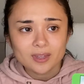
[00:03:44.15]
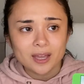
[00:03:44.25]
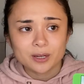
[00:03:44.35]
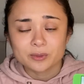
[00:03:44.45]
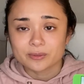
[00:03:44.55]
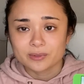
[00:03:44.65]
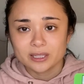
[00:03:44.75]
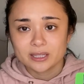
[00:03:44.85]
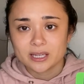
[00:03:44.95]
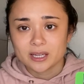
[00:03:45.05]
And it was
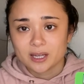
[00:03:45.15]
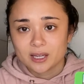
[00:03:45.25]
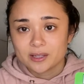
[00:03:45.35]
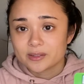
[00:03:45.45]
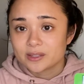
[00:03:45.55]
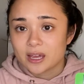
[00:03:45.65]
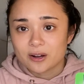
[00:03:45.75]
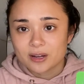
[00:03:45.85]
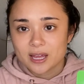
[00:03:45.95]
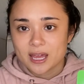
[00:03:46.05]
really
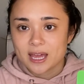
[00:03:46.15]
scary.